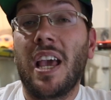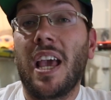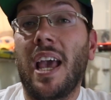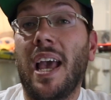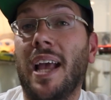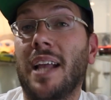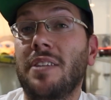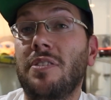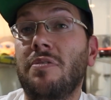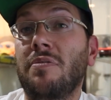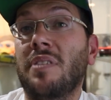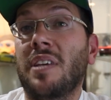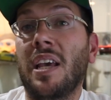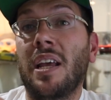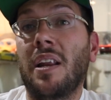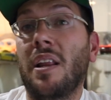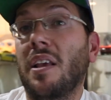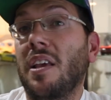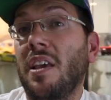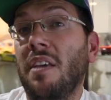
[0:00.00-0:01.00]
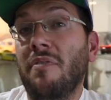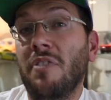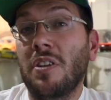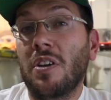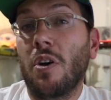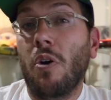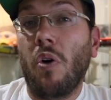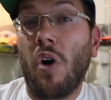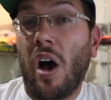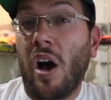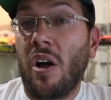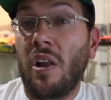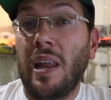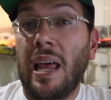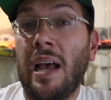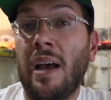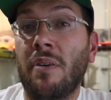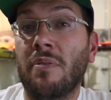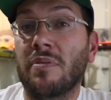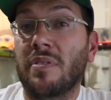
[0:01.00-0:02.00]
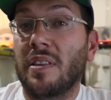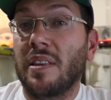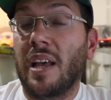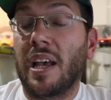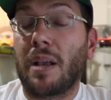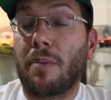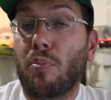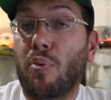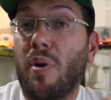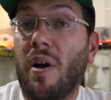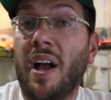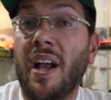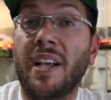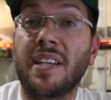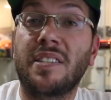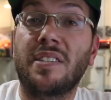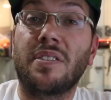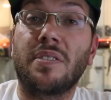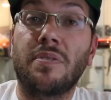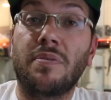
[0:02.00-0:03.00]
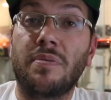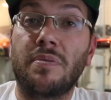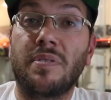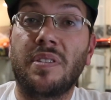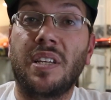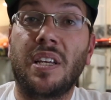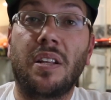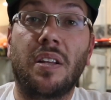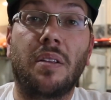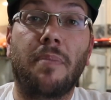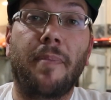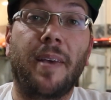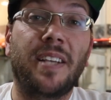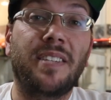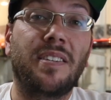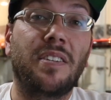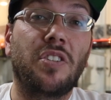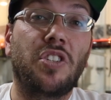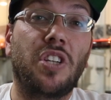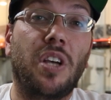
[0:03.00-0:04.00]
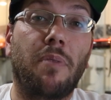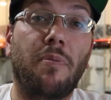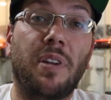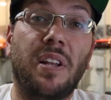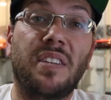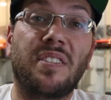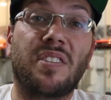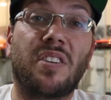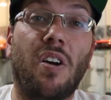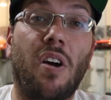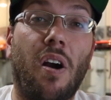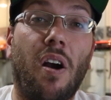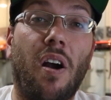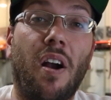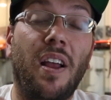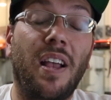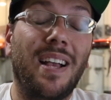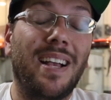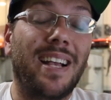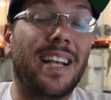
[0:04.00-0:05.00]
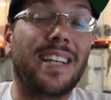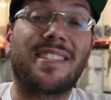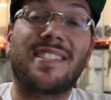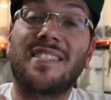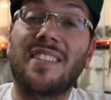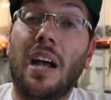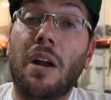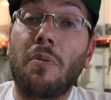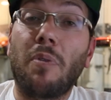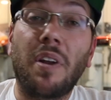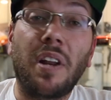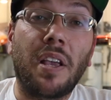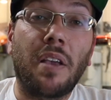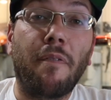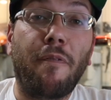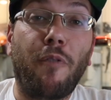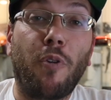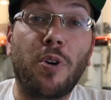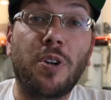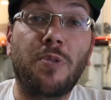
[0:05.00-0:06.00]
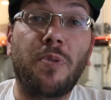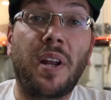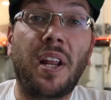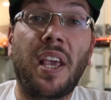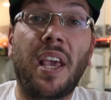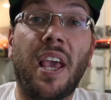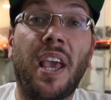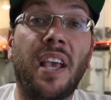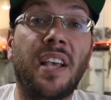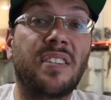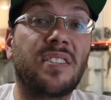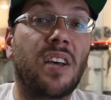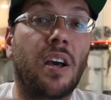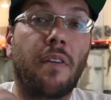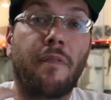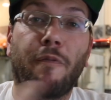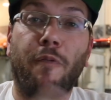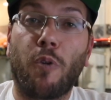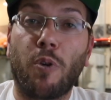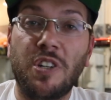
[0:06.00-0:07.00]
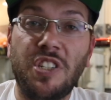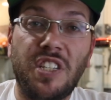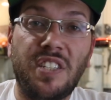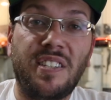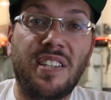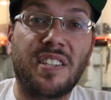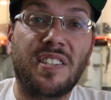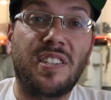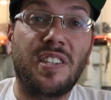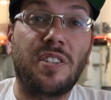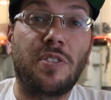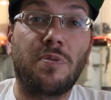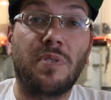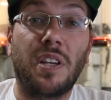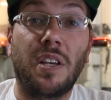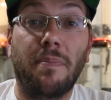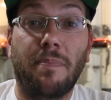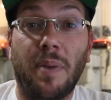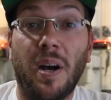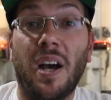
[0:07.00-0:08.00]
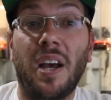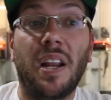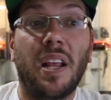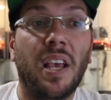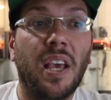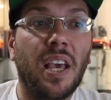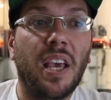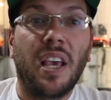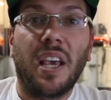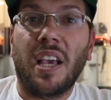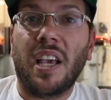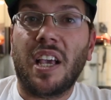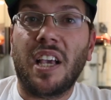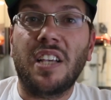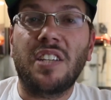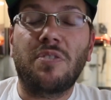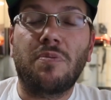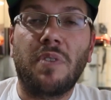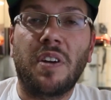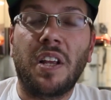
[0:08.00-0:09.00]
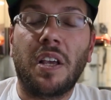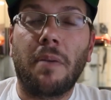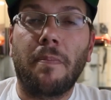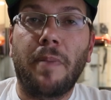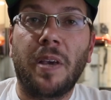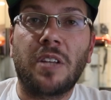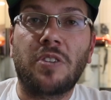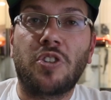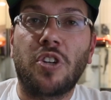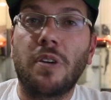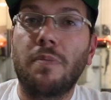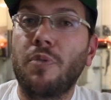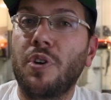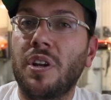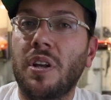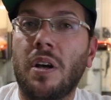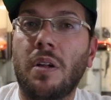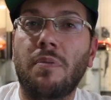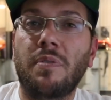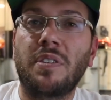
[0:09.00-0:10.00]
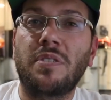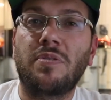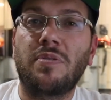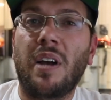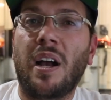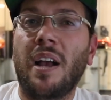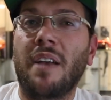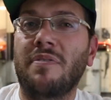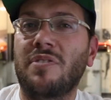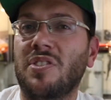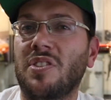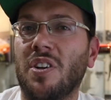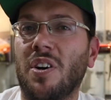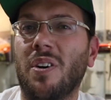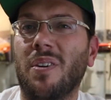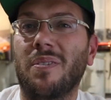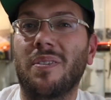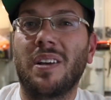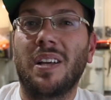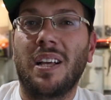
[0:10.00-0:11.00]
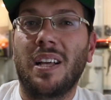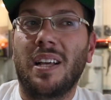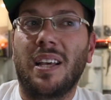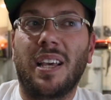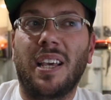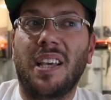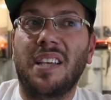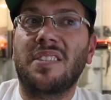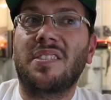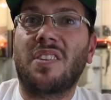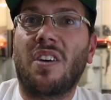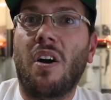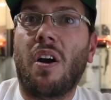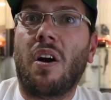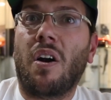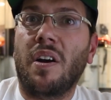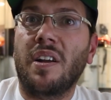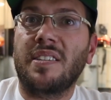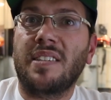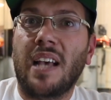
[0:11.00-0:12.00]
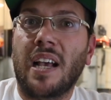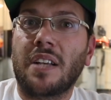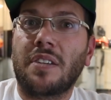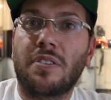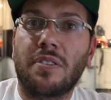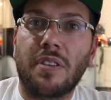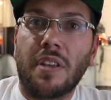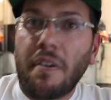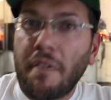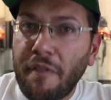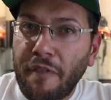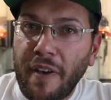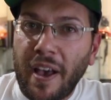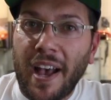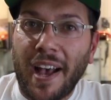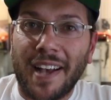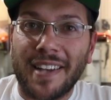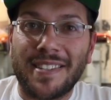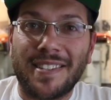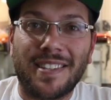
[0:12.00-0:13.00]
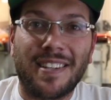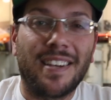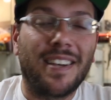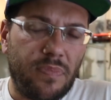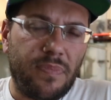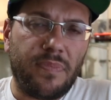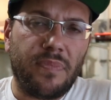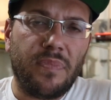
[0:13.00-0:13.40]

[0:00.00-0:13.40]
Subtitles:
And you can even go all out, like Price, who did an amazing job with his car. It's not running a 420A, he's got a 4G63, but he's running a big turbo and all-wheel drive, so his car is actually fast.